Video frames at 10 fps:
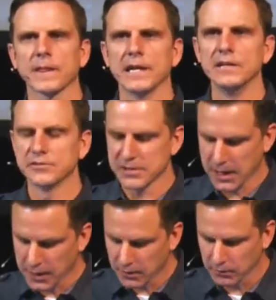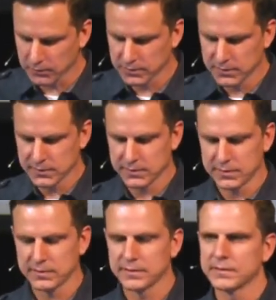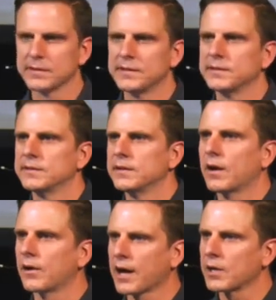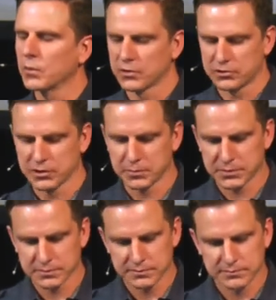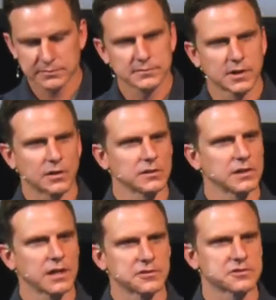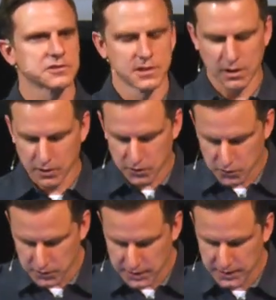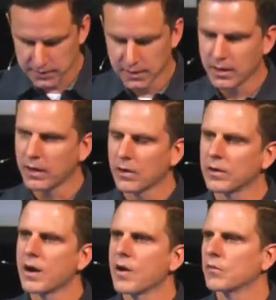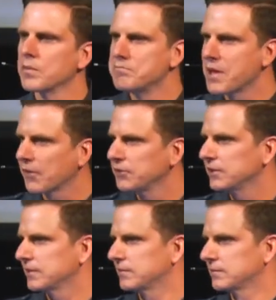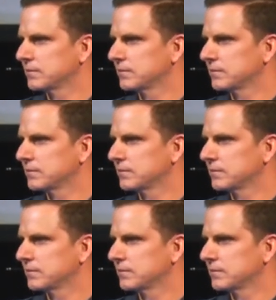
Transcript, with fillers: he's nailed our idol worship, our lust, our greed, our rebellion,